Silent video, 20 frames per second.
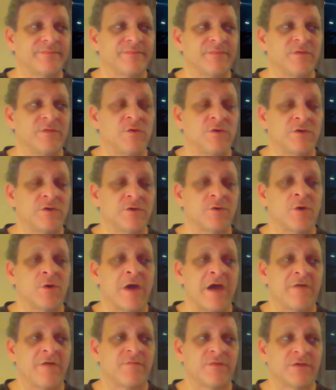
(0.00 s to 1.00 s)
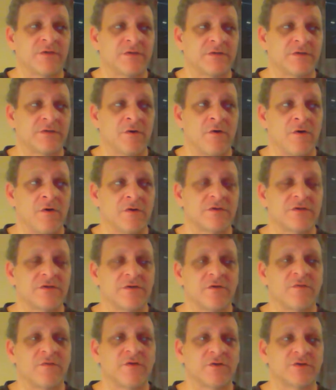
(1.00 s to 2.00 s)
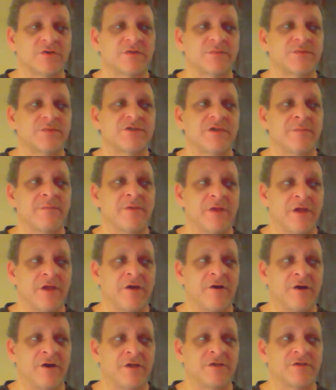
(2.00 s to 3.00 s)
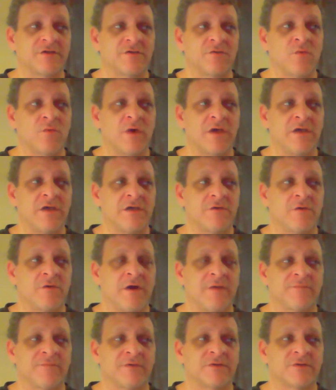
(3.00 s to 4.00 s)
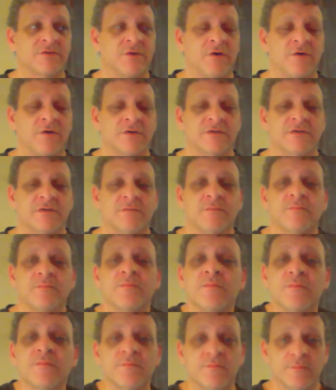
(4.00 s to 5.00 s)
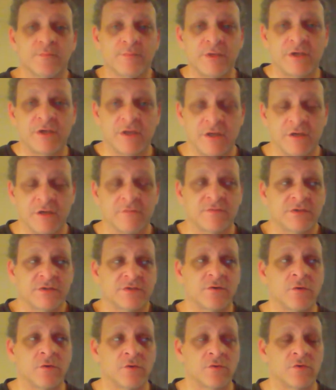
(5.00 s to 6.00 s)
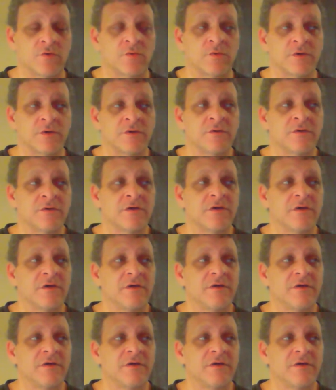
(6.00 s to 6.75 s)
You can craft these songs. You know, there's some similarity to the way he crafted songs at the beginning of his solo career.